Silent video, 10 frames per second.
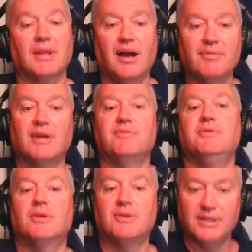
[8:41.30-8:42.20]
I've got a
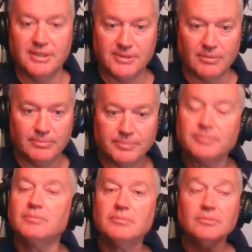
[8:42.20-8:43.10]
few other ideas though.
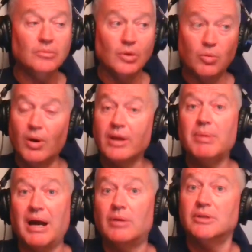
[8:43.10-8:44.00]
What
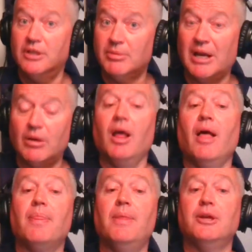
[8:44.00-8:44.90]
about, hear me out,
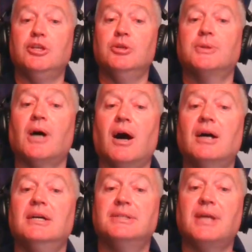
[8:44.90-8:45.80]
the Utah
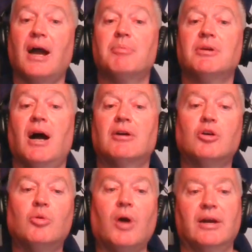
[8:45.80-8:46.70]
Tabernacle
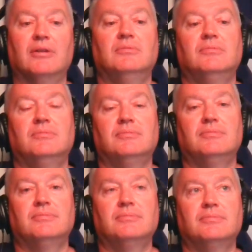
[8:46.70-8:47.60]
Choir?
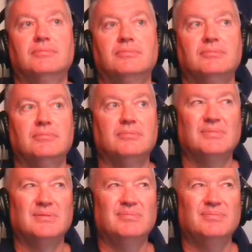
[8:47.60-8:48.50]

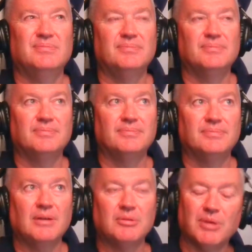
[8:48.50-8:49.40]

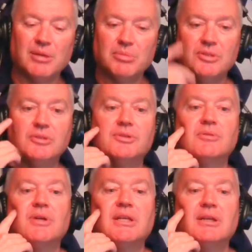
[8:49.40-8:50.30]
That one might have been used
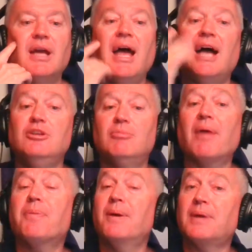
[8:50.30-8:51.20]
already. And you
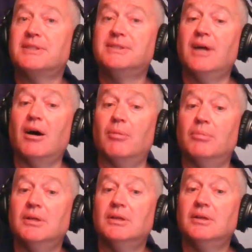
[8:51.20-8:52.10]
might think that's
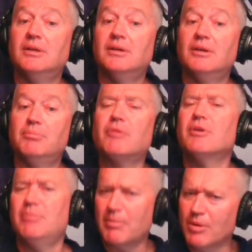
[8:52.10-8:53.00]
dumb, but
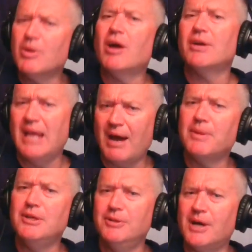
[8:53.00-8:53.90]
remember we already have
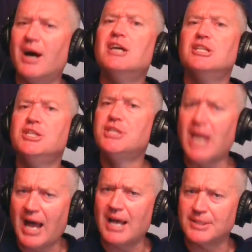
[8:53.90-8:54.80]
the Utah
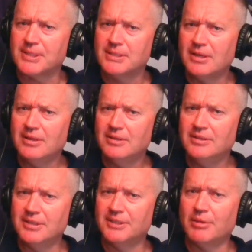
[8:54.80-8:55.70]
Jazz.
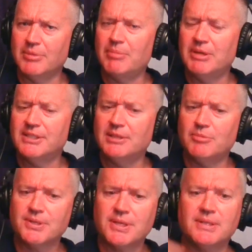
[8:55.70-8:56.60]
You going to tell me that makes any
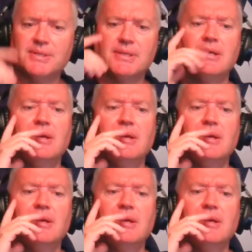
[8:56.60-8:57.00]
more sense?